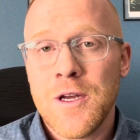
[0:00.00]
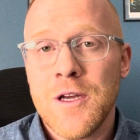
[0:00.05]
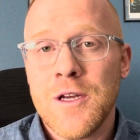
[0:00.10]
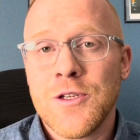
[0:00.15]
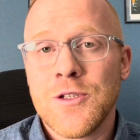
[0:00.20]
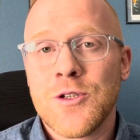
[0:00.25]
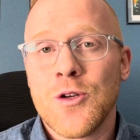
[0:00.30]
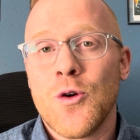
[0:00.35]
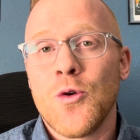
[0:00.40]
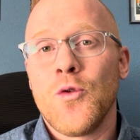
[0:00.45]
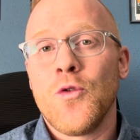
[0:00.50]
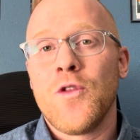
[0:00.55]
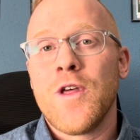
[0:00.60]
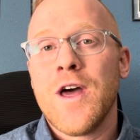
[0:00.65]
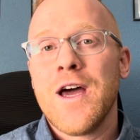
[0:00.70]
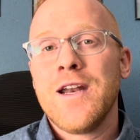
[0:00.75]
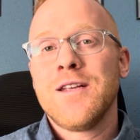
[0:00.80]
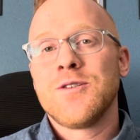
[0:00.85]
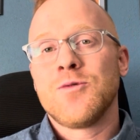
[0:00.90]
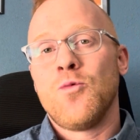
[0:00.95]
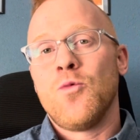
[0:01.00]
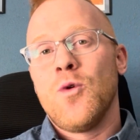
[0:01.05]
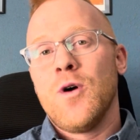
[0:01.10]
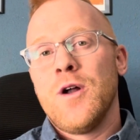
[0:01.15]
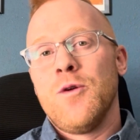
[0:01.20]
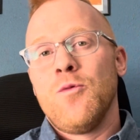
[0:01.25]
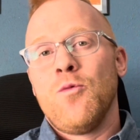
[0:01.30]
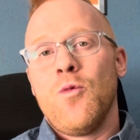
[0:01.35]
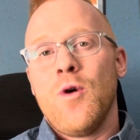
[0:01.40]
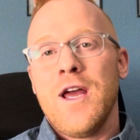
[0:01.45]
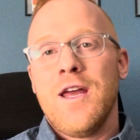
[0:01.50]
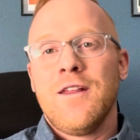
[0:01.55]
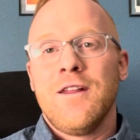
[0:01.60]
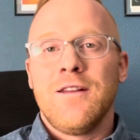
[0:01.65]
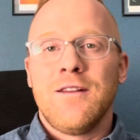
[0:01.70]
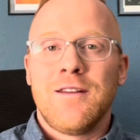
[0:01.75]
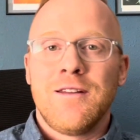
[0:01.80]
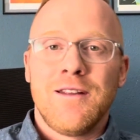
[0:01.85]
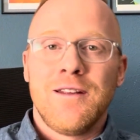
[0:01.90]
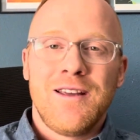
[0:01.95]
So that is one way
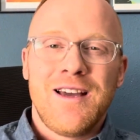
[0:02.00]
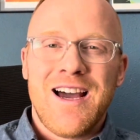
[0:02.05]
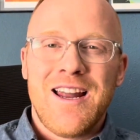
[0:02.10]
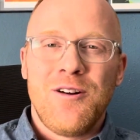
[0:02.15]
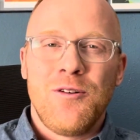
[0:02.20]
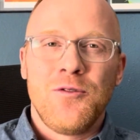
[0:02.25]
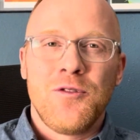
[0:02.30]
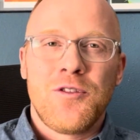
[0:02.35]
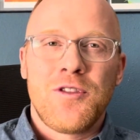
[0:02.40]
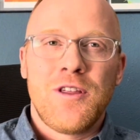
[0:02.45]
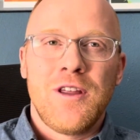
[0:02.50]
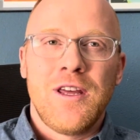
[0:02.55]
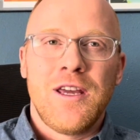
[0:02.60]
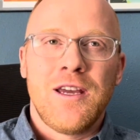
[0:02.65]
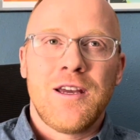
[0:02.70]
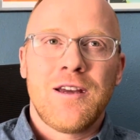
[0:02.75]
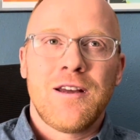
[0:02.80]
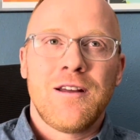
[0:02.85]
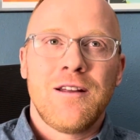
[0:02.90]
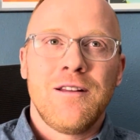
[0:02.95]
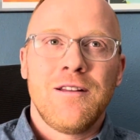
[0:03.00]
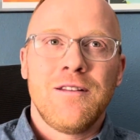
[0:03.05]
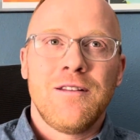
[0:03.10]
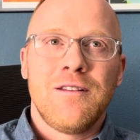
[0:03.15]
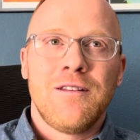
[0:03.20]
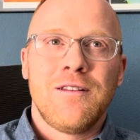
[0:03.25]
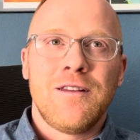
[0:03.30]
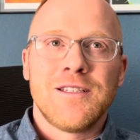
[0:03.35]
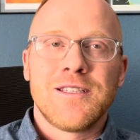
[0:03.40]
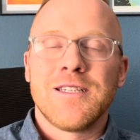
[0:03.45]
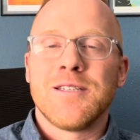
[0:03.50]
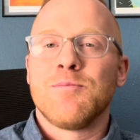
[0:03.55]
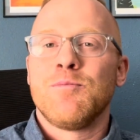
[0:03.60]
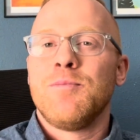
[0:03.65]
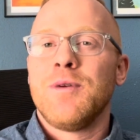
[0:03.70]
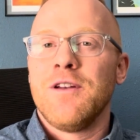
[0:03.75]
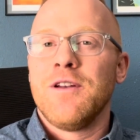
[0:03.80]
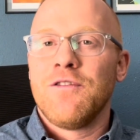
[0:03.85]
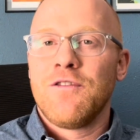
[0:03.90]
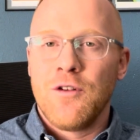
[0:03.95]
that I don't think this has
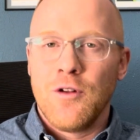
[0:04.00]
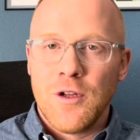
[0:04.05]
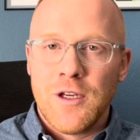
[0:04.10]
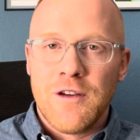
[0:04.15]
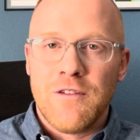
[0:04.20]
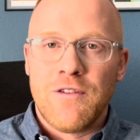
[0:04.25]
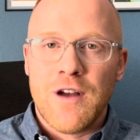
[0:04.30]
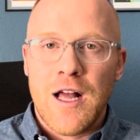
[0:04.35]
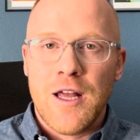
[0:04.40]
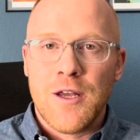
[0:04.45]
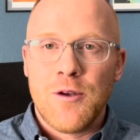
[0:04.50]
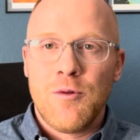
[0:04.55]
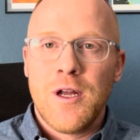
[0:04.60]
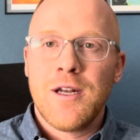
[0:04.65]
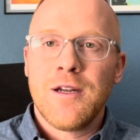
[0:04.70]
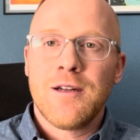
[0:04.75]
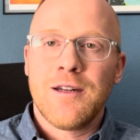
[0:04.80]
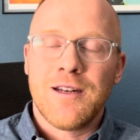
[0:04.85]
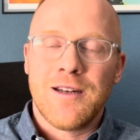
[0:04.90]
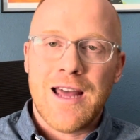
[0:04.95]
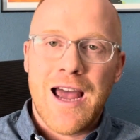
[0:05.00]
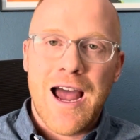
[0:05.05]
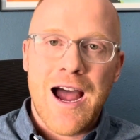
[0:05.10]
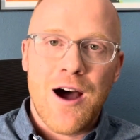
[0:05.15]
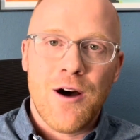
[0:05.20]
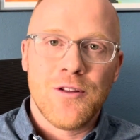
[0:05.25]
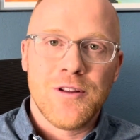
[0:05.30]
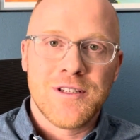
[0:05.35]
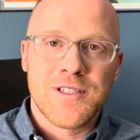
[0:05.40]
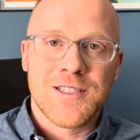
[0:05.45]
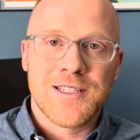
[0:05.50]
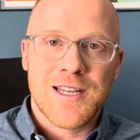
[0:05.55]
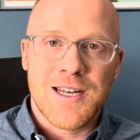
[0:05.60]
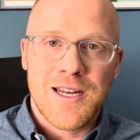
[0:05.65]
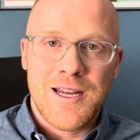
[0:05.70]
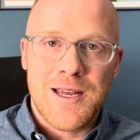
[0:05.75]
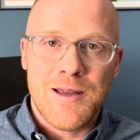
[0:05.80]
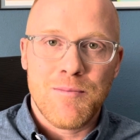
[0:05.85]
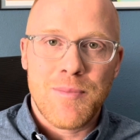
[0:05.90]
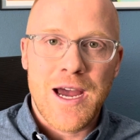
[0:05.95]
been fully evaluated and how this is going
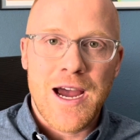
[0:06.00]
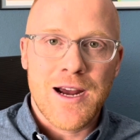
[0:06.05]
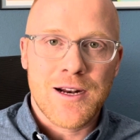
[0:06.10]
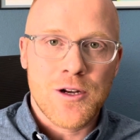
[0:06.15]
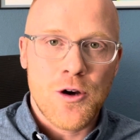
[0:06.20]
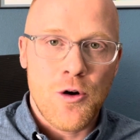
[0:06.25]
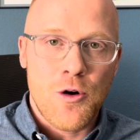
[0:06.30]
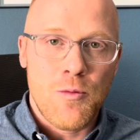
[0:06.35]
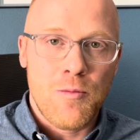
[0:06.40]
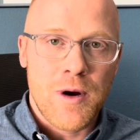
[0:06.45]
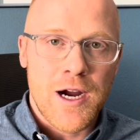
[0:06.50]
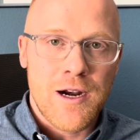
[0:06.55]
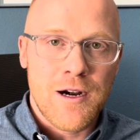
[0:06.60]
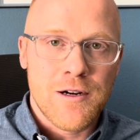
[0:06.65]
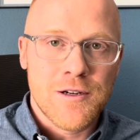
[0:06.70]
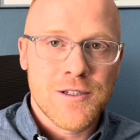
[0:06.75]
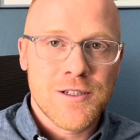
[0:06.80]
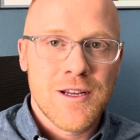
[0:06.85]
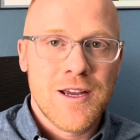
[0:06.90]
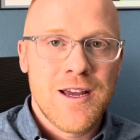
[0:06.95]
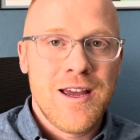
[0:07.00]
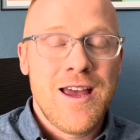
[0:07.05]
to impact home buyers